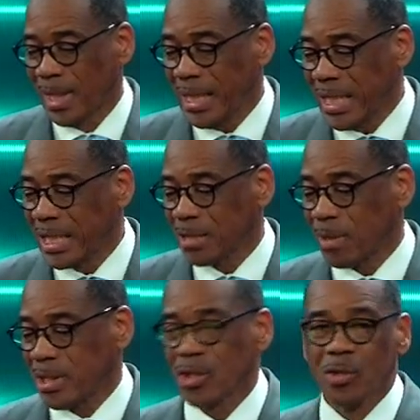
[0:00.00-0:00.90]
He needed the
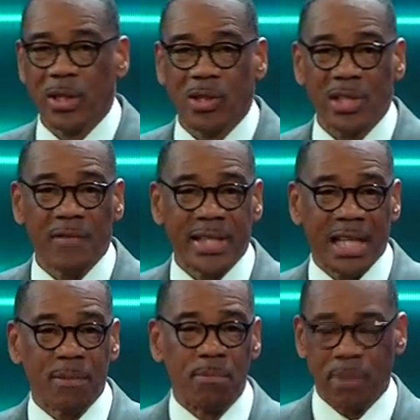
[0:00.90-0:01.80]
material because everything
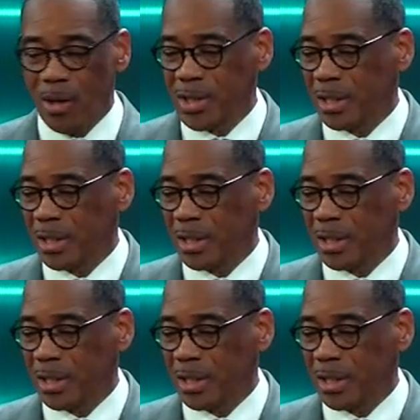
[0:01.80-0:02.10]
had been burnt